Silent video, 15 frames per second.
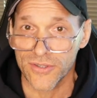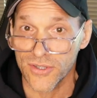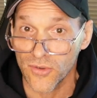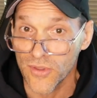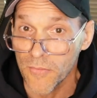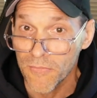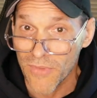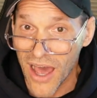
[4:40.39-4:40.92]
So
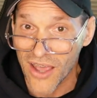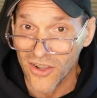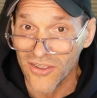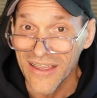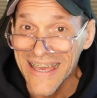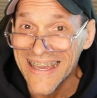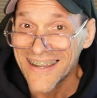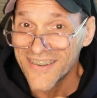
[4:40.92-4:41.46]
the
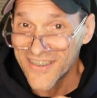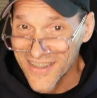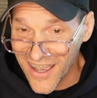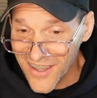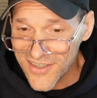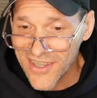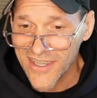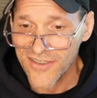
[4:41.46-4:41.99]
model
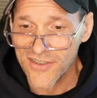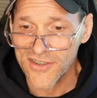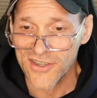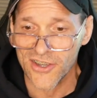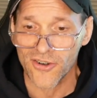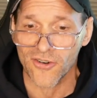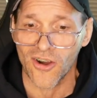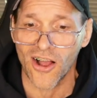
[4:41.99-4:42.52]
does
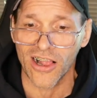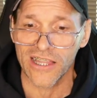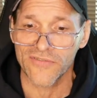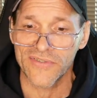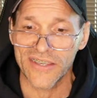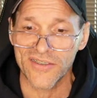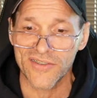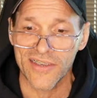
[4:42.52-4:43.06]
consider all
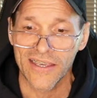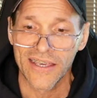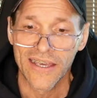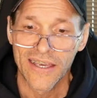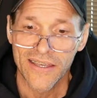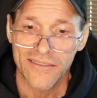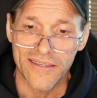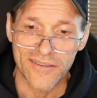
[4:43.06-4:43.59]
of these
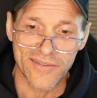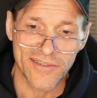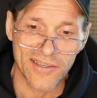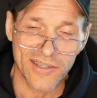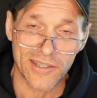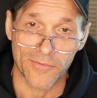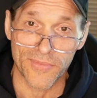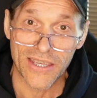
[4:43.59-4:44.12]

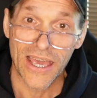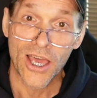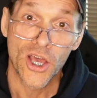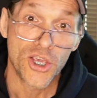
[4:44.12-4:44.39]
systems.